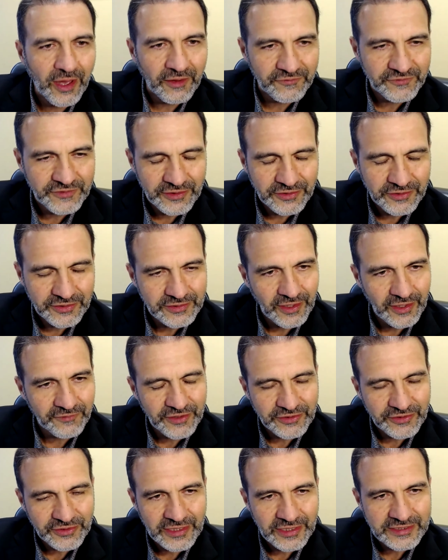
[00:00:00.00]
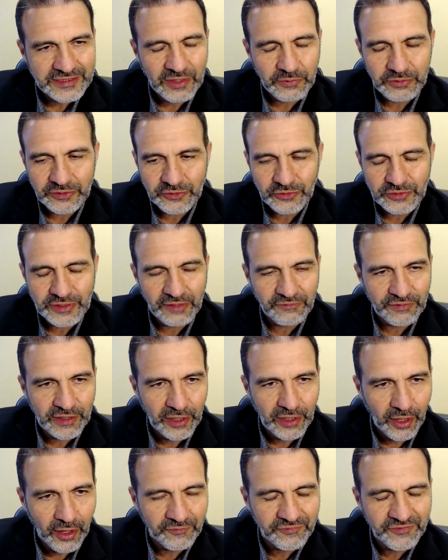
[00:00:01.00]
of the things that we do that we
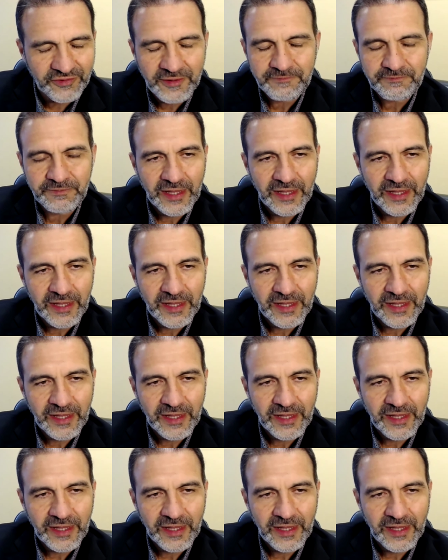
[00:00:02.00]
love,